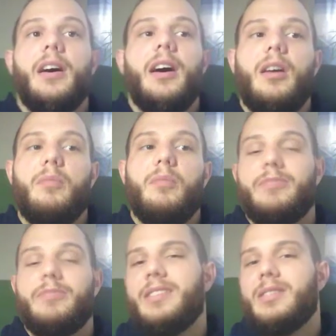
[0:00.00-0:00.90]

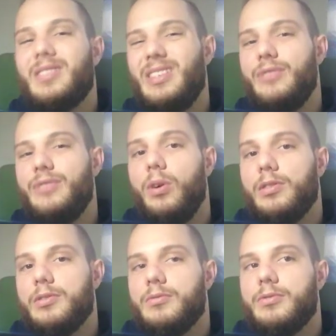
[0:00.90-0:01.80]
This is
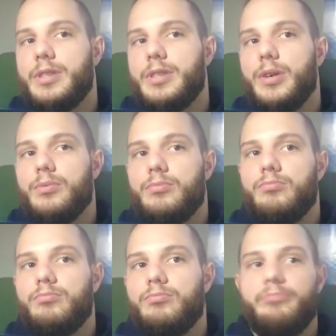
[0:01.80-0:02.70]
default, so
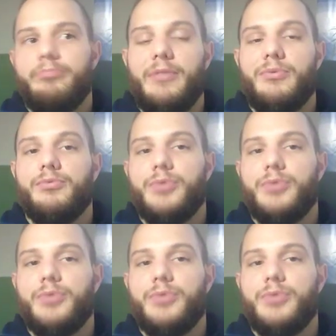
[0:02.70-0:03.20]
yeah,